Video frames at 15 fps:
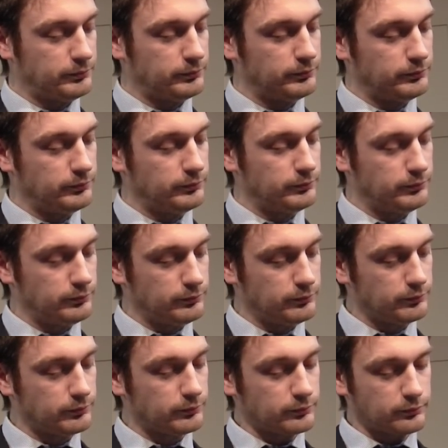
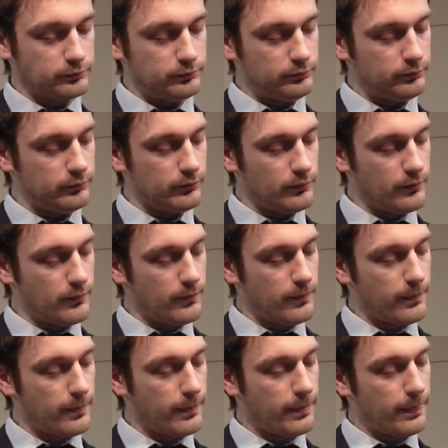
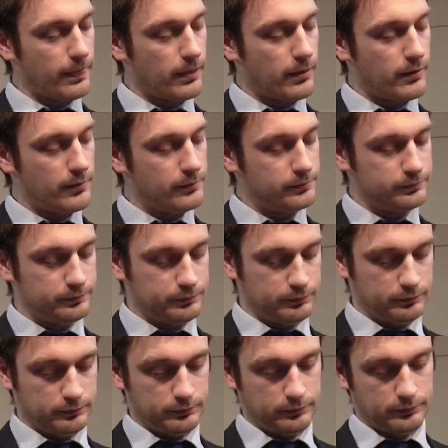
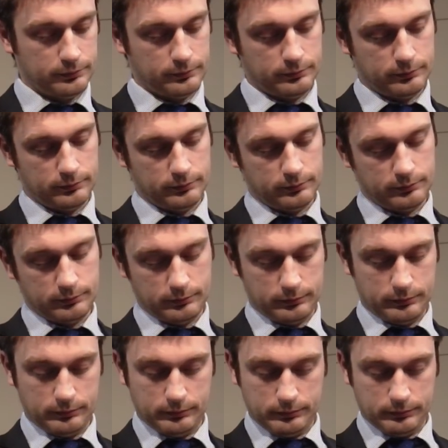
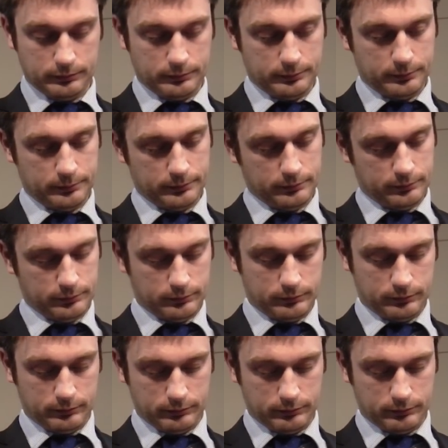Nothing is said.